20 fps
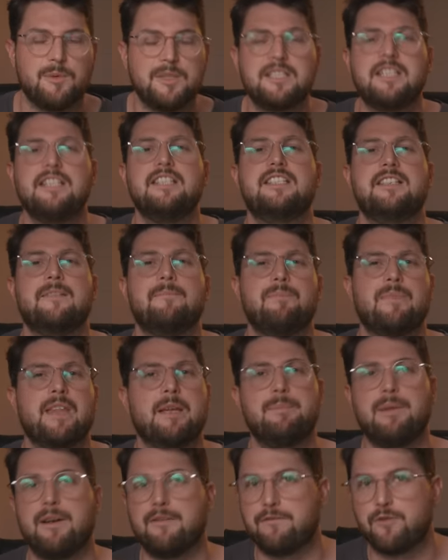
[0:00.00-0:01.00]
Whiskies
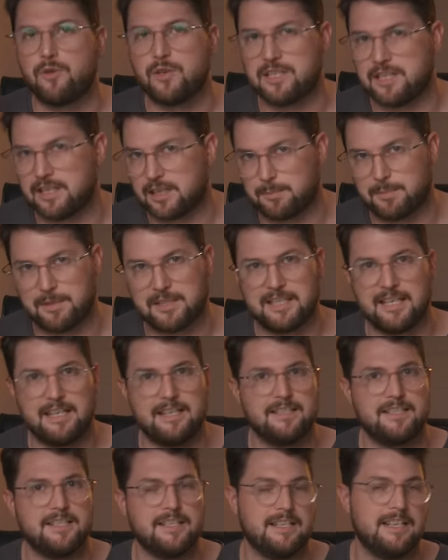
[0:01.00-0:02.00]
above
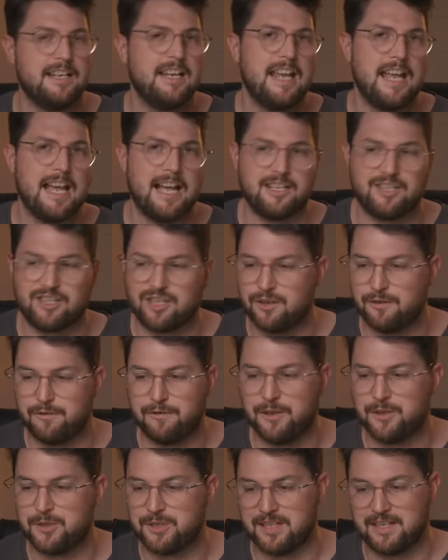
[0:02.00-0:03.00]
46% and unchilled
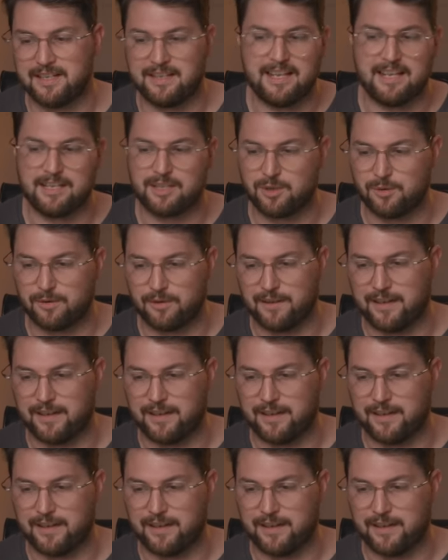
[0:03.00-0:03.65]
filtered and that sort of